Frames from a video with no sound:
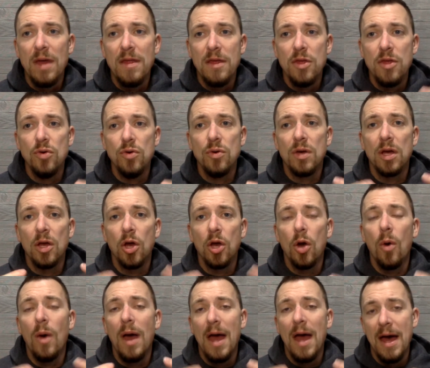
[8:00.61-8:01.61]
that you can
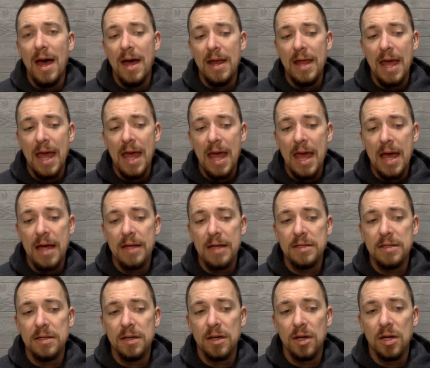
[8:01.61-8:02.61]
go ahead
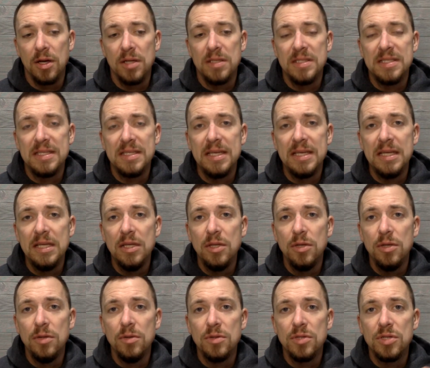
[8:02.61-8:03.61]
and
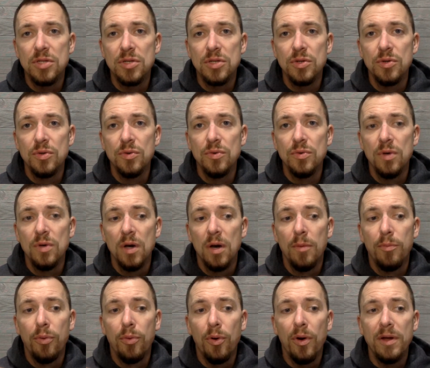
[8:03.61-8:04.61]
continue to
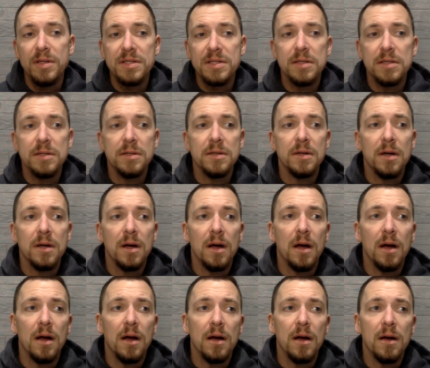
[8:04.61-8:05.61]
put
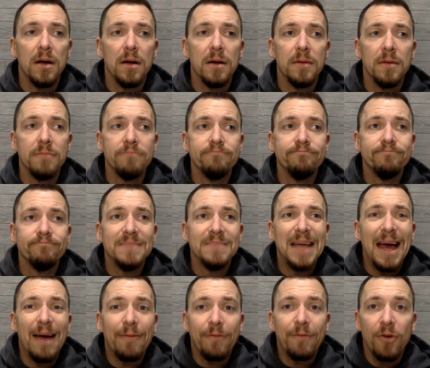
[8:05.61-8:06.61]
um,
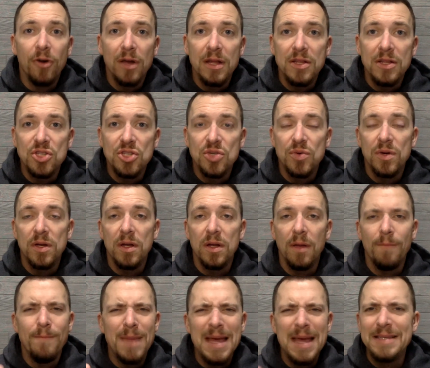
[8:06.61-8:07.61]
effort into it,
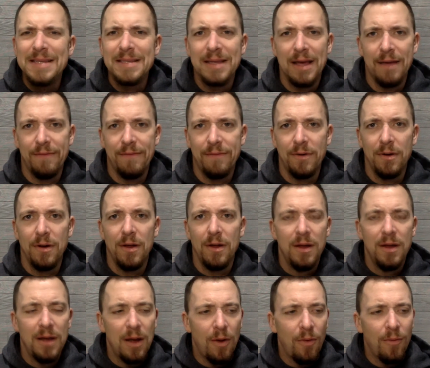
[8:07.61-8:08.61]
amazing effort.
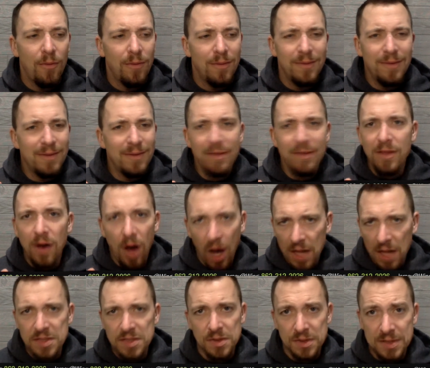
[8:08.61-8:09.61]
Now, the
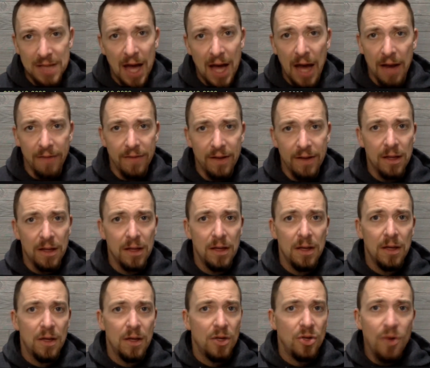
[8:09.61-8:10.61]
hustle side of it,
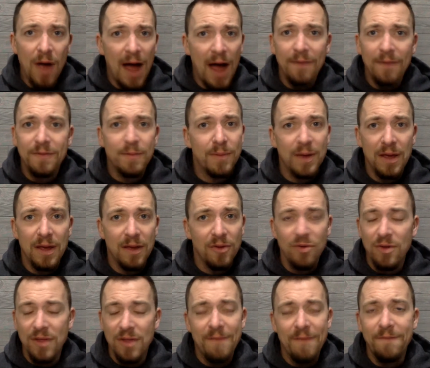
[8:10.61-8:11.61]
you have to be,
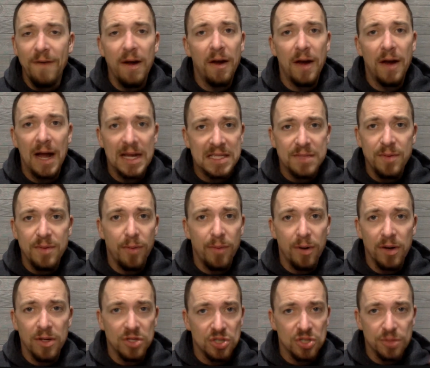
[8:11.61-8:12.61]
you, that fire has to be
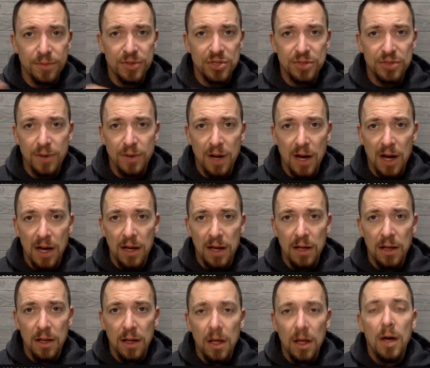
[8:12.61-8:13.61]
burning super, super hot.
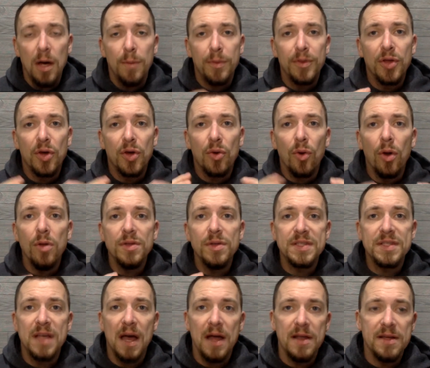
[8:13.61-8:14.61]
But the growth
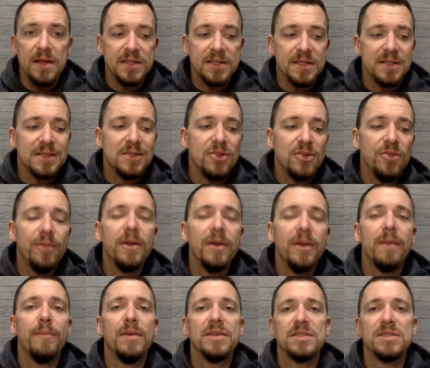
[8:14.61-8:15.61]
side is, is you've been
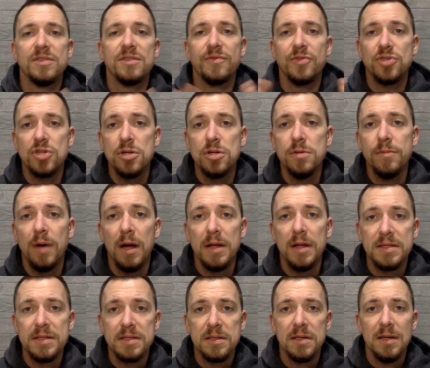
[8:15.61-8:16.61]
in business for two
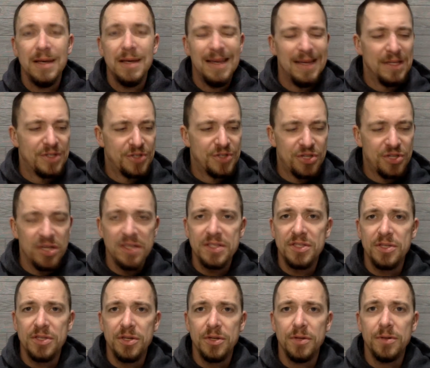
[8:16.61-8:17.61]
months. It's just
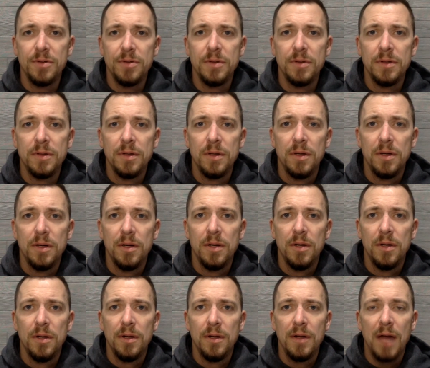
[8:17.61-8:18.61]
you.
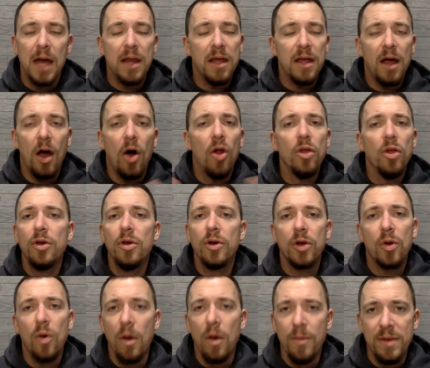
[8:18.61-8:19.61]
Not all your
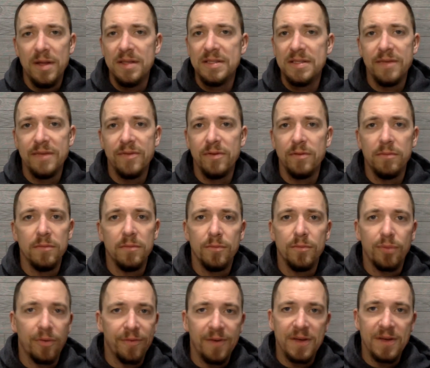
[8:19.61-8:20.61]
equipment is even
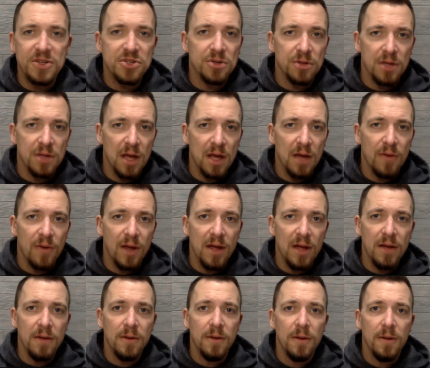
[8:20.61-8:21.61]
professional yet,
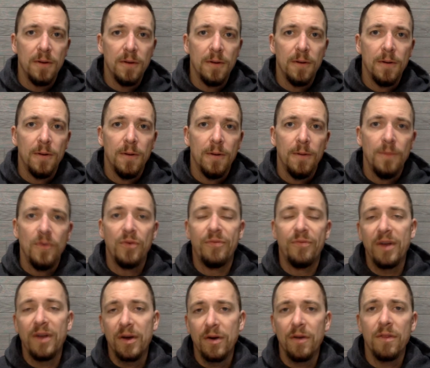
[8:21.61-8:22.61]
right? You're
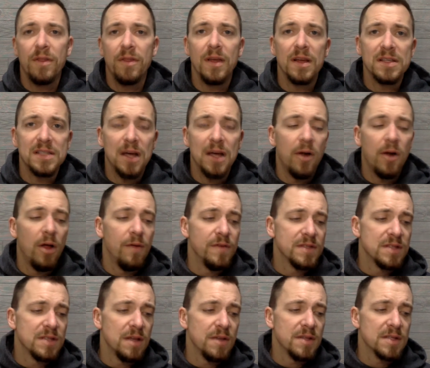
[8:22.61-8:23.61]
figuring things out. All of a
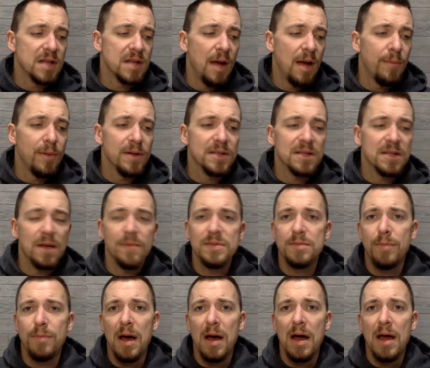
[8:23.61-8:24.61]
sudden, this complex comes
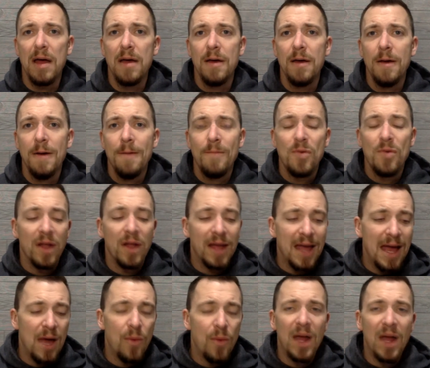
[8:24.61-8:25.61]
by. They're like,
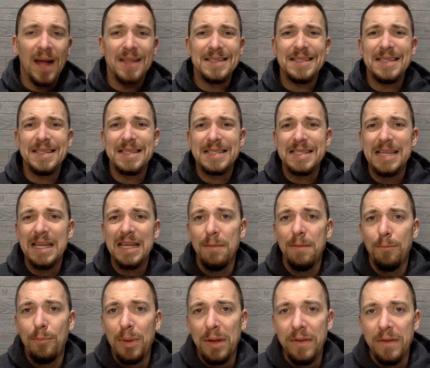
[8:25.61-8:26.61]
hey, we got sixteen
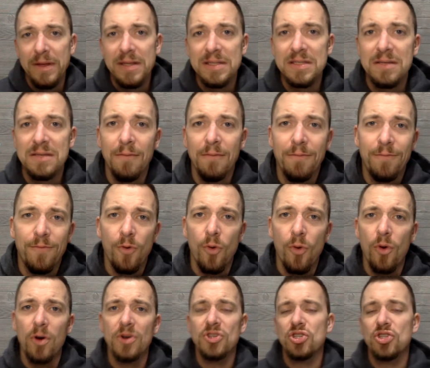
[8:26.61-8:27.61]
buildings,
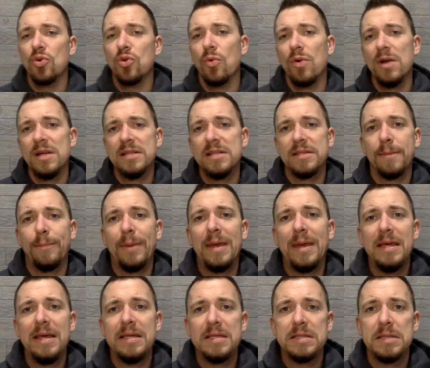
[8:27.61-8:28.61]
four stories
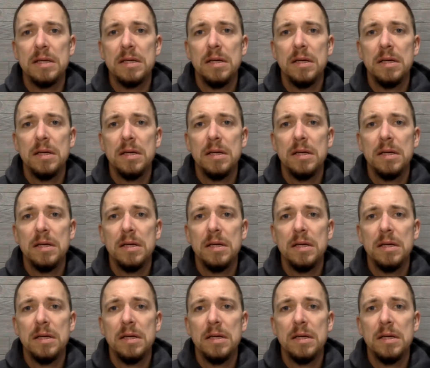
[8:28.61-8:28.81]
apiece.